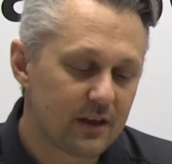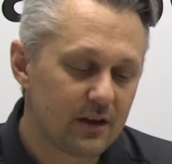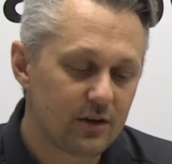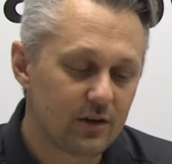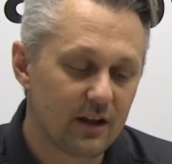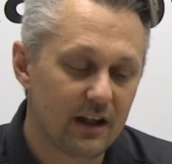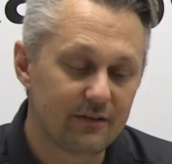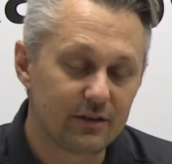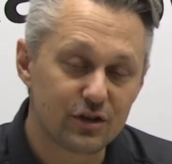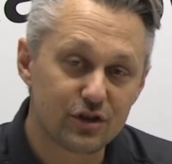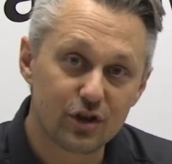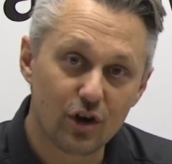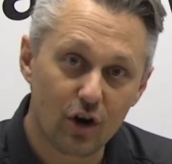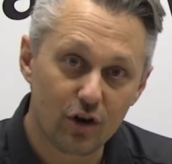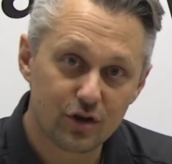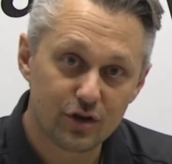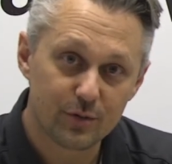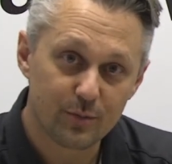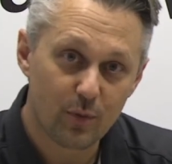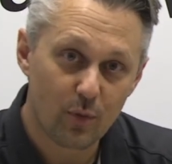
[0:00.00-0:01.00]
You'll have a
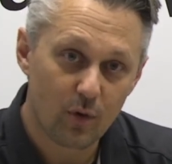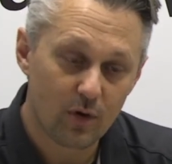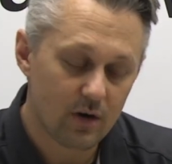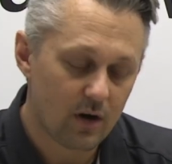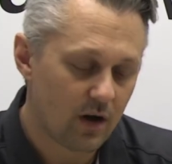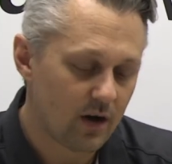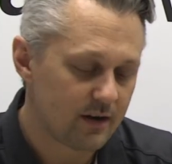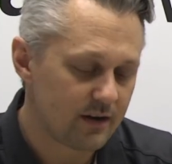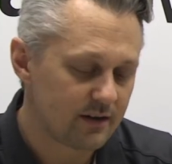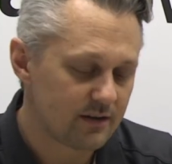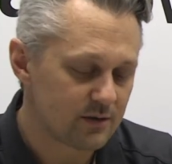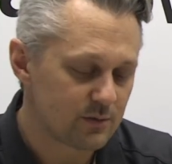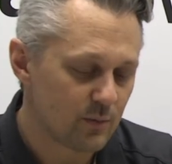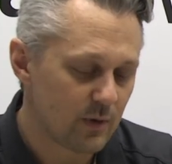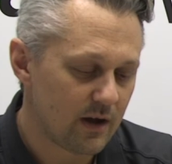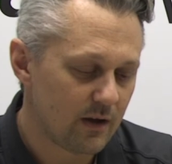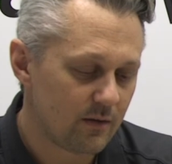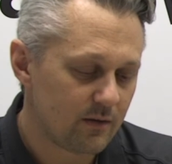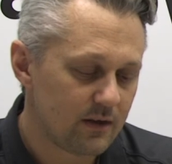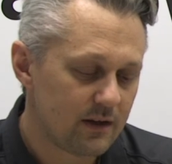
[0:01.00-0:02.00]
charger port on it as
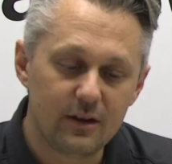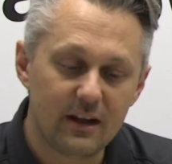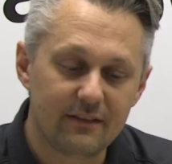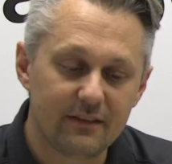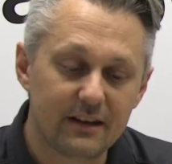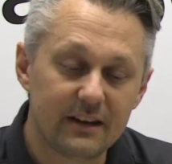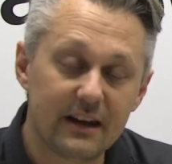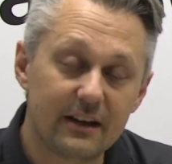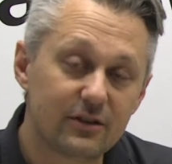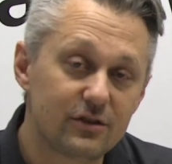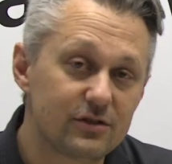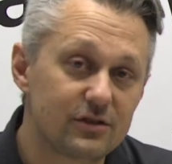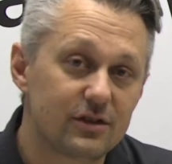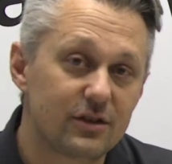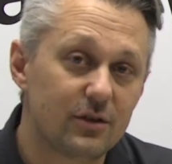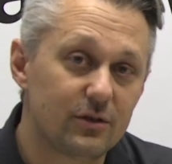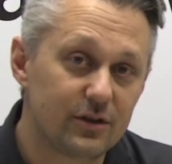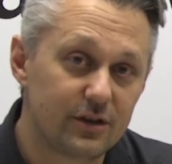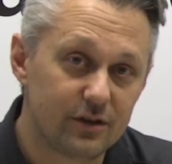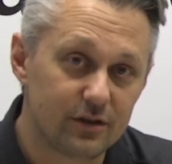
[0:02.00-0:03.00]
well. You have connectors to
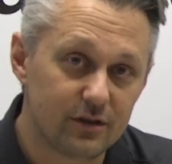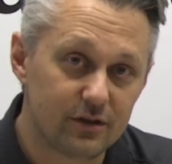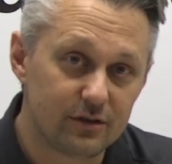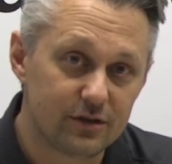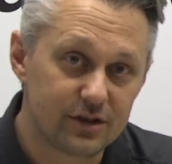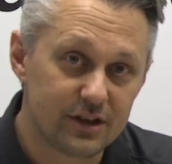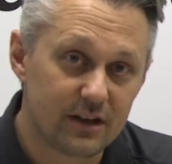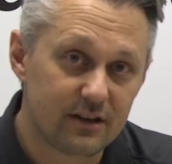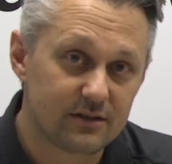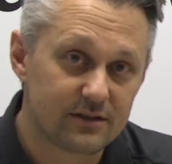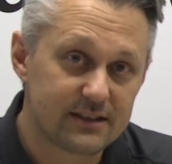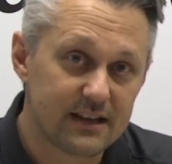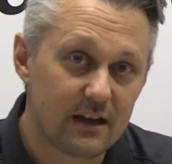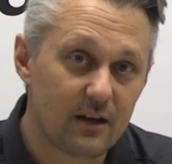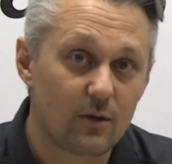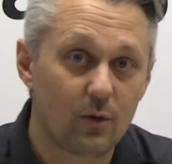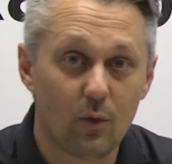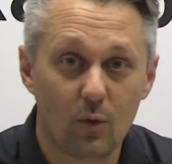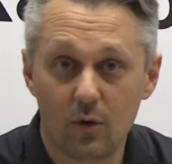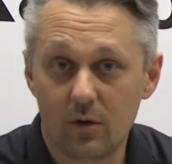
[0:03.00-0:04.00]
go to your gel
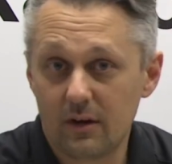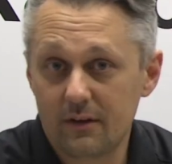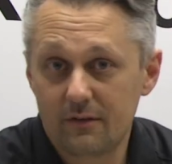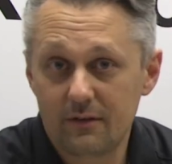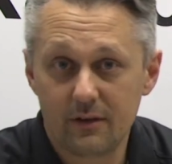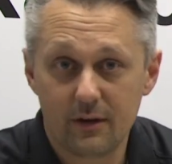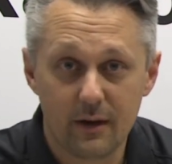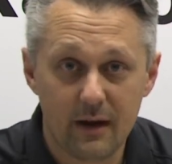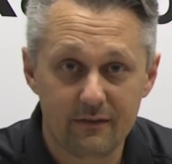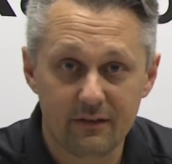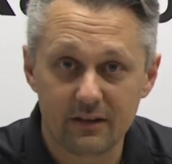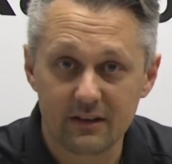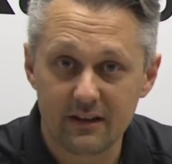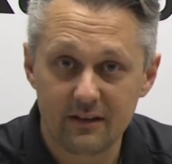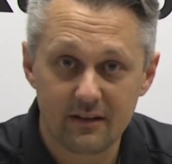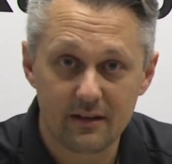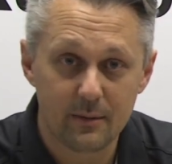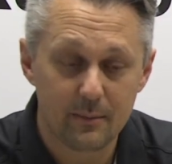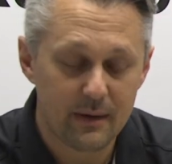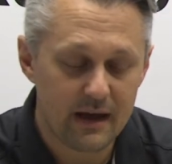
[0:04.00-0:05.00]
cell, or if you have a
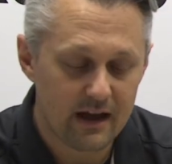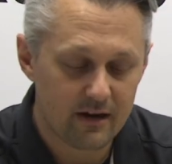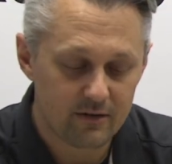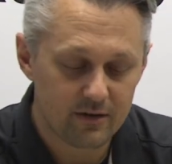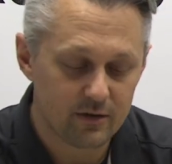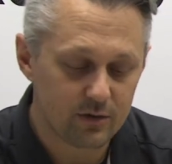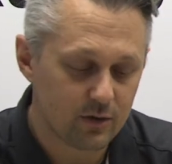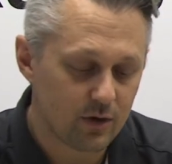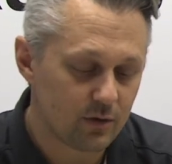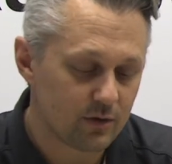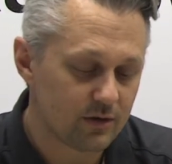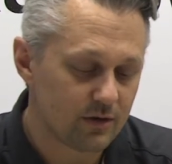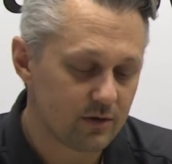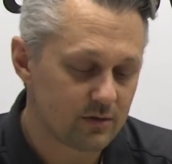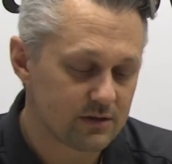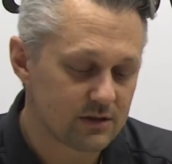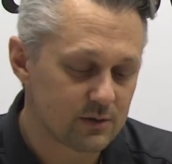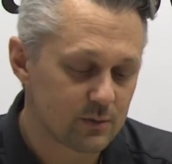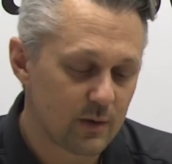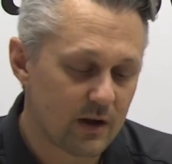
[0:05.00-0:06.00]
lithium battery, it'll go to
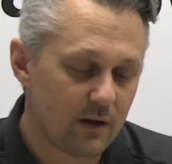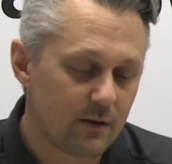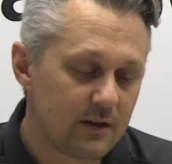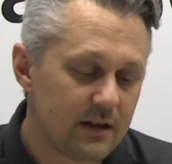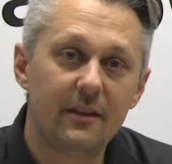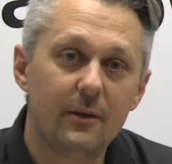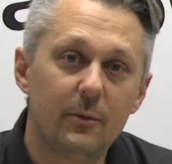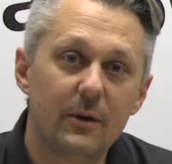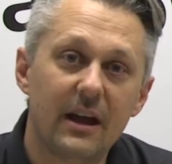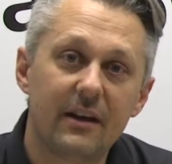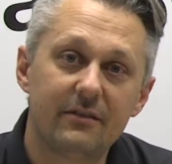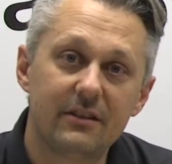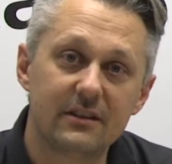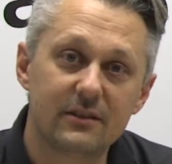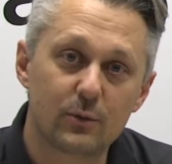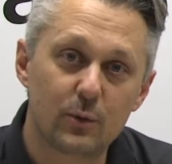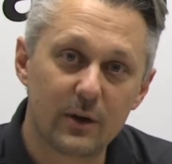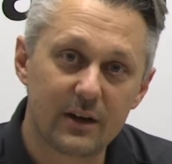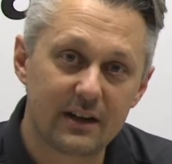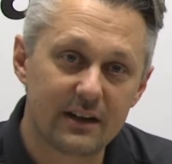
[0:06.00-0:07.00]
those as well. And then we have these
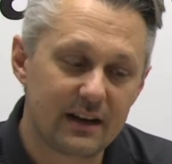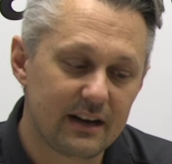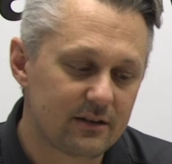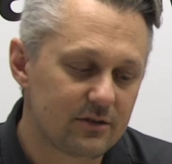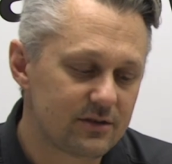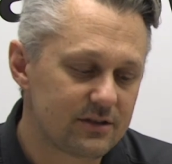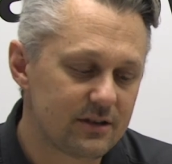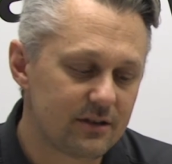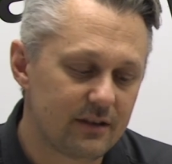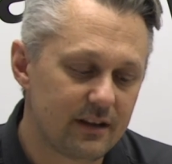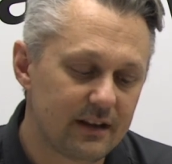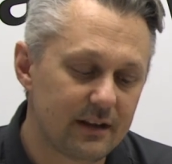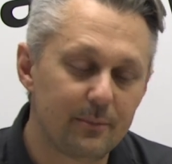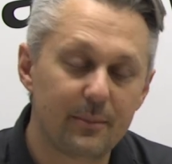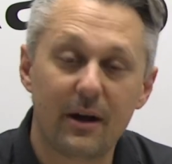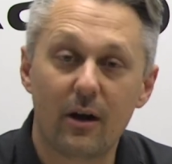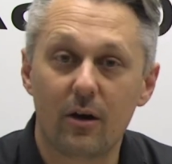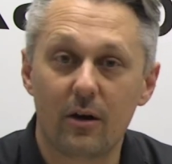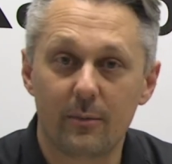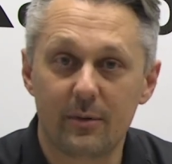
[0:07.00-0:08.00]
quick connectors here that can
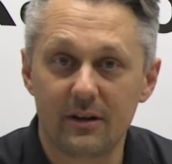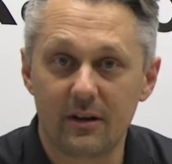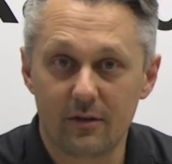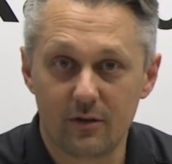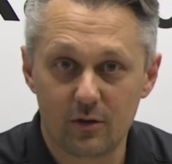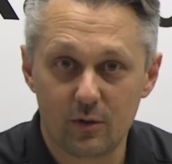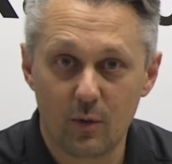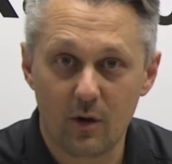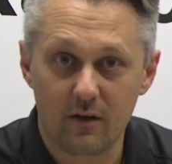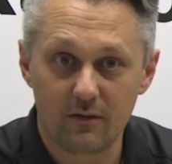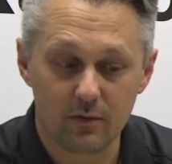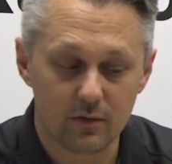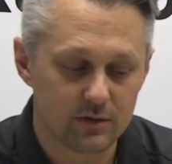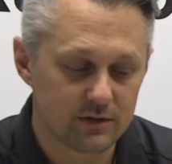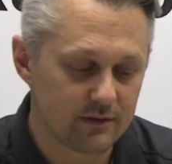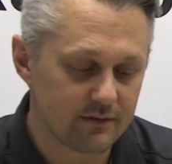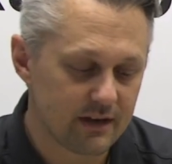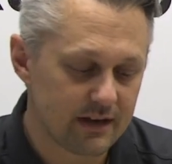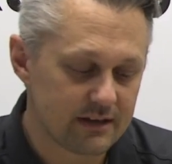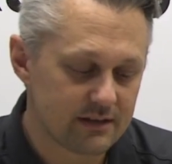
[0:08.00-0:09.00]
power up another 12-volt
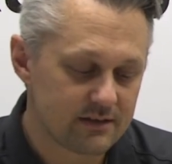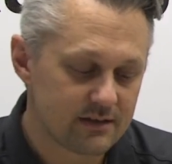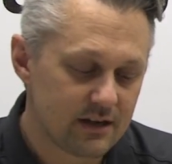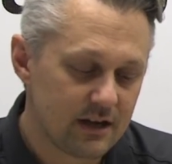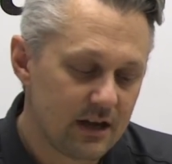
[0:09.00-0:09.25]
device.